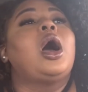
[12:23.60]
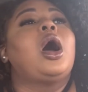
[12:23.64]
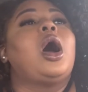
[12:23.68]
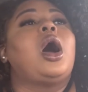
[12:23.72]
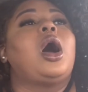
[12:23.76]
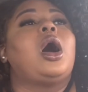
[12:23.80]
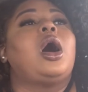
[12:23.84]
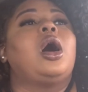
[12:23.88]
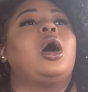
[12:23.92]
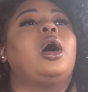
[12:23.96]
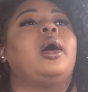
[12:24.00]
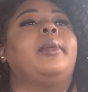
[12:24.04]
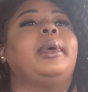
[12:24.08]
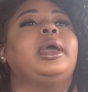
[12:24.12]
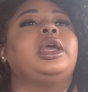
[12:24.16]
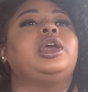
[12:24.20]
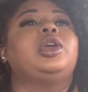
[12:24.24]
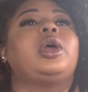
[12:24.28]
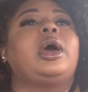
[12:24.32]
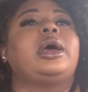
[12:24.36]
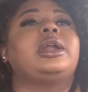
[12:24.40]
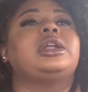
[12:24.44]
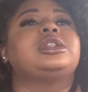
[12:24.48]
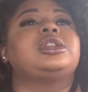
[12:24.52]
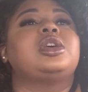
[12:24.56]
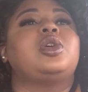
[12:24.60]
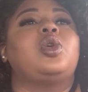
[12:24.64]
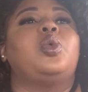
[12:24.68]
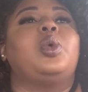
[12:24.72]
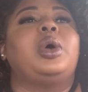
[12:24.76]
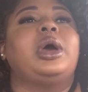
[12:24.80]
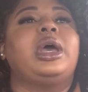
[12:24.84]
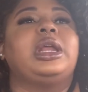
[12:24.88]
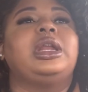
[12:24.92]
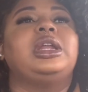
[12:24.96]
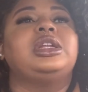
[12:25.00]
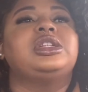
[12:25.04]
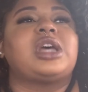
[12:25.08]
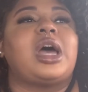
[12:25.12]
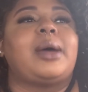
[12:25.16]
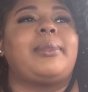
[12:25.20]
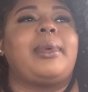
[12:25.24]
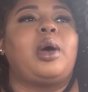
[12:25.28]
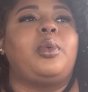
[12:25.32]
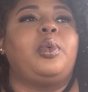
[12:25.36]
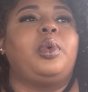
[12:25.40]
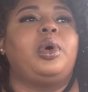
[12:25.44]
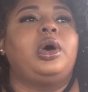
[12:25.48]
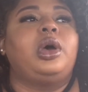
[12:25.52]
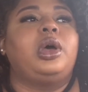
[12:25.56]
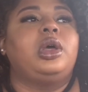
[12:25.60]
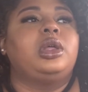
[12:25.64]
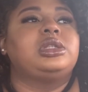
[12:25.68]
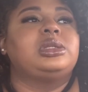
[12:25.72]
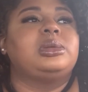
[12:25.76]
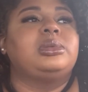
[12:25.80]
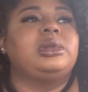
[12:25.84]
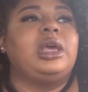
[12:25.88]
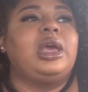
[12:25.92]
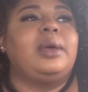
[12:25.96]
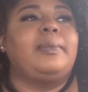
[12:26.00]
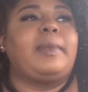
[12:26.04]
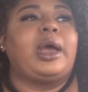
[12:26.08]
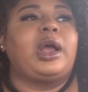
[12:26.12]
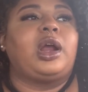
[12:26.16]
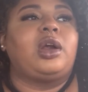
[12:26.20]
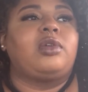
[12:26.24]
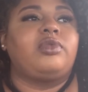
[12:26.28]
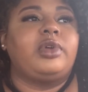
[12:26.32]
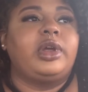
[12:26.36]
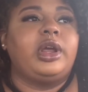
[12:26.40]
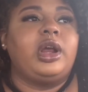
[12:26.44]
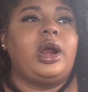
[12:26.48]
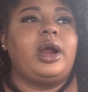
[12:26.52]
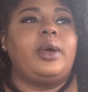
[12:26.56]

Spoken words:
And you know, I just don't want any job. I want something in my career.